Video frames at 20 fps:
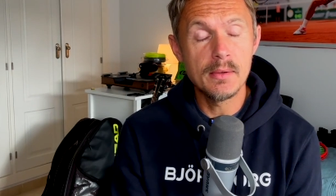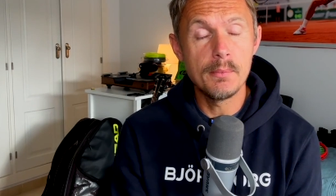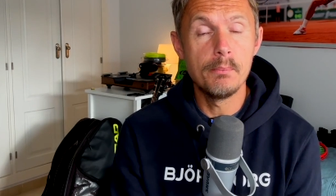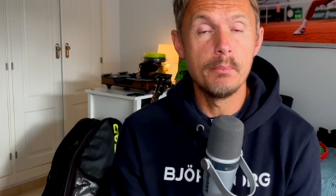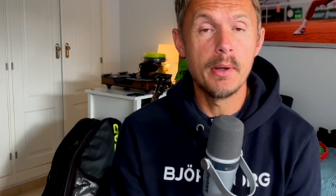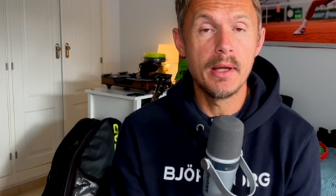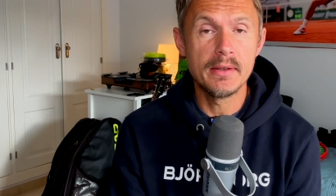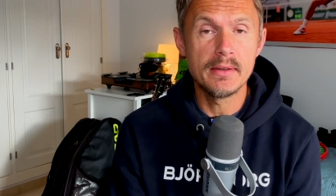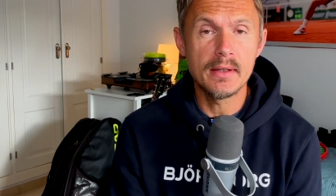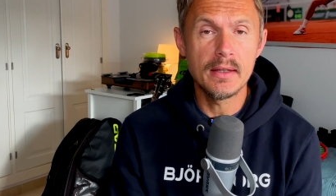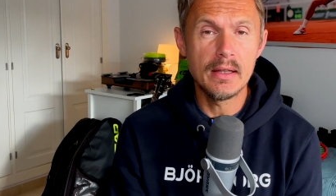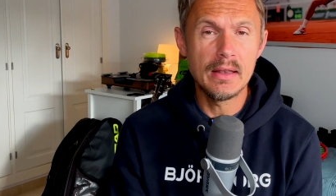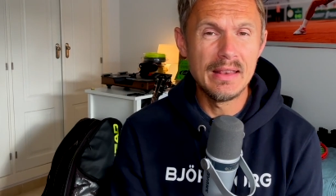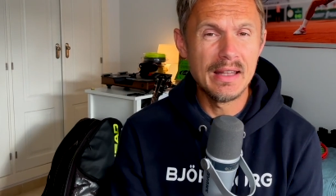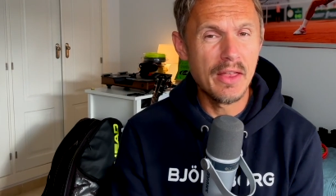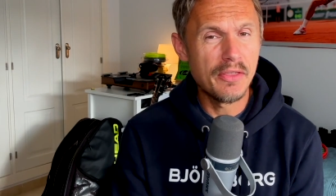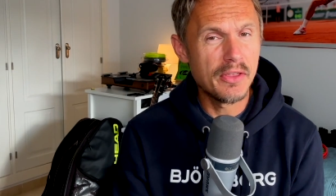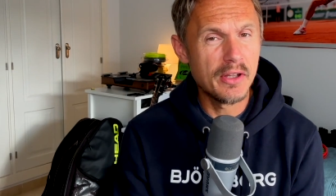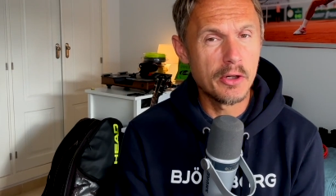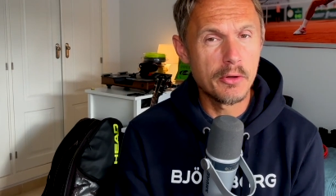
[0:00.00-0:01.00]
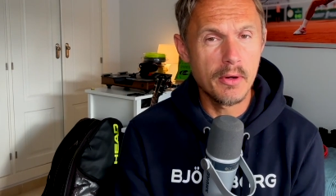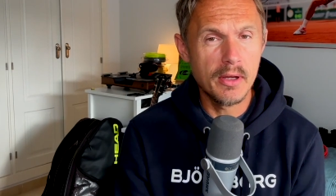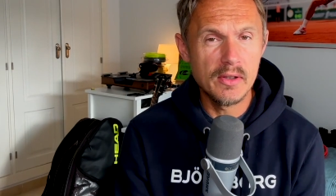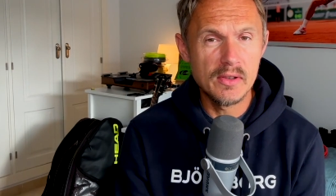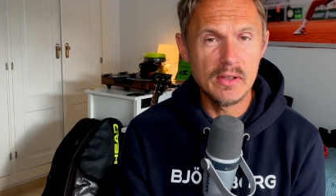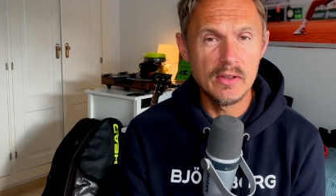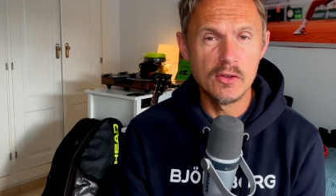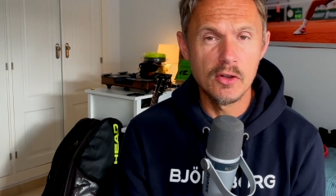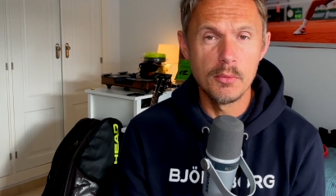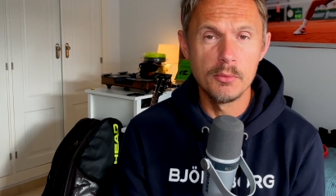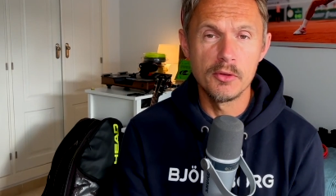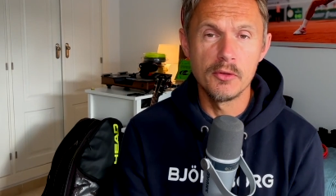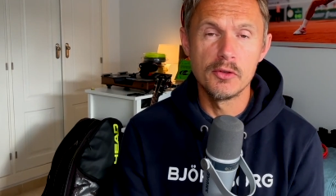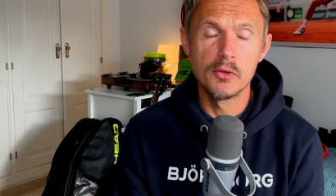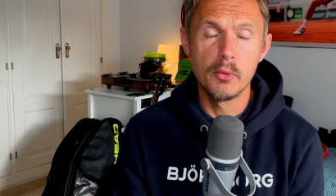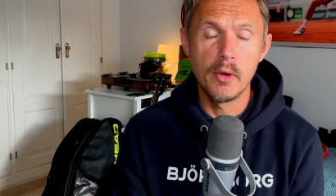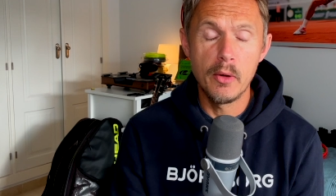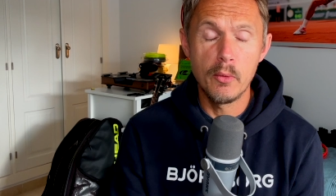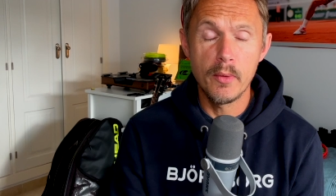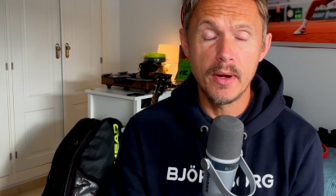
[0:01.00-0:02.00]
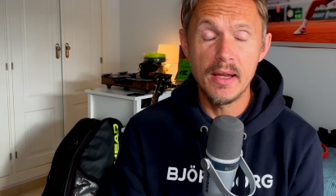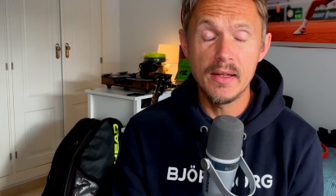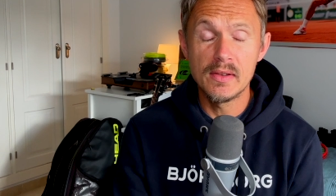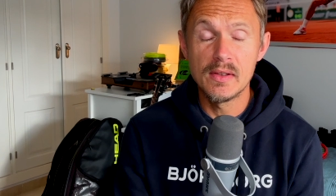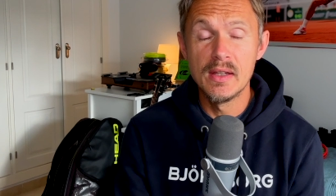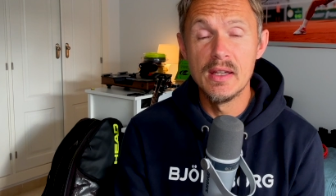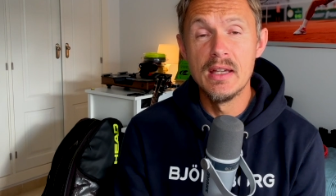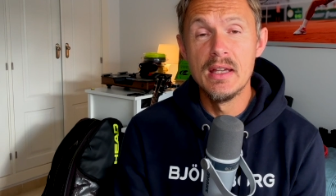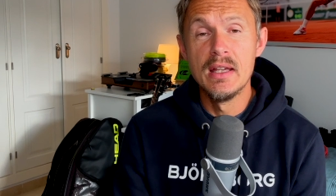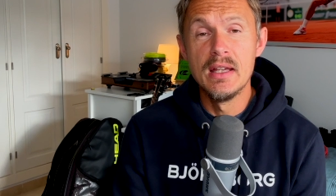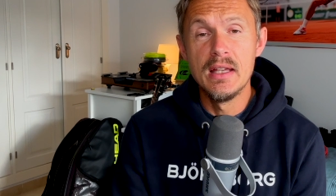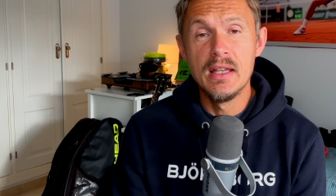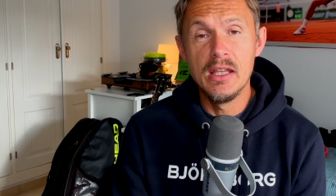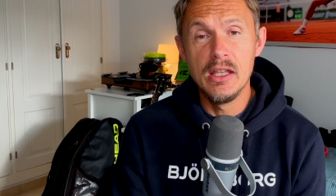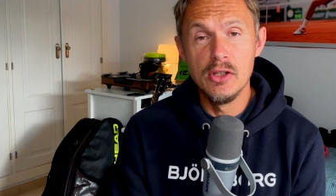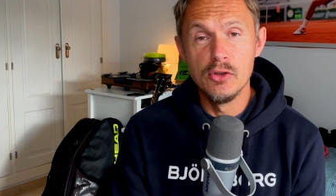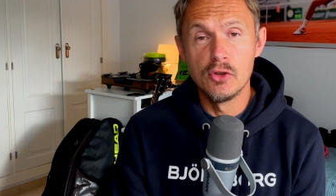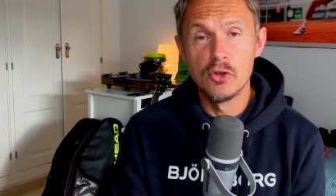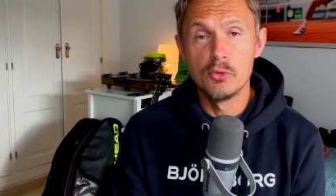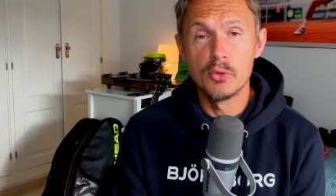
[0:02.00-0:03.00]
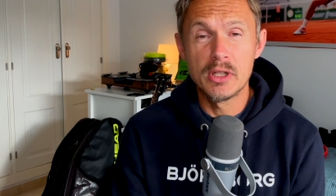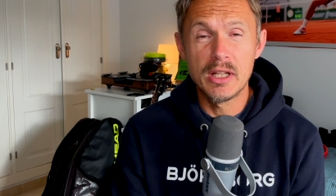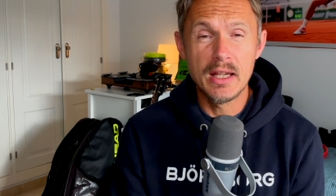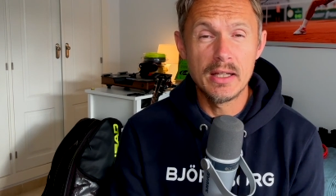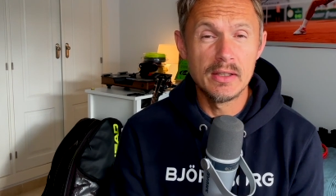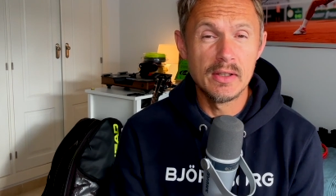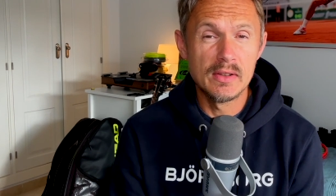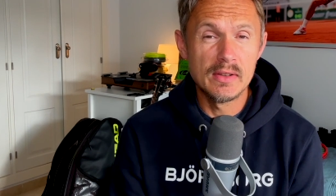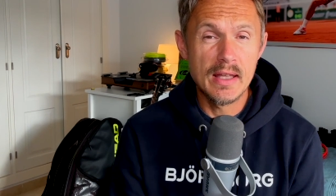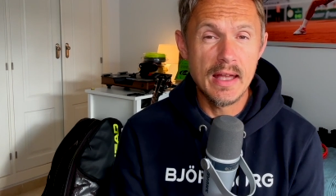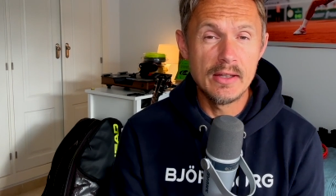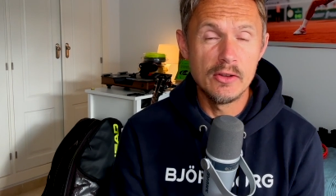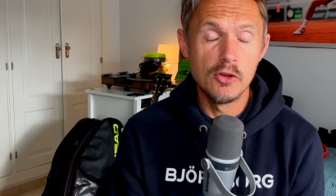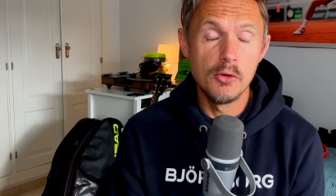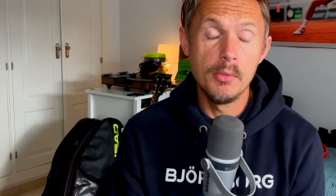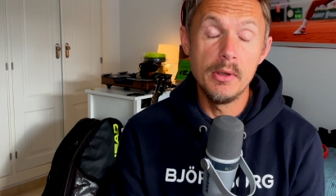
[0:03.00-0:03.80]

but nothing crazy in terms of swing weight. He uses what I understand to be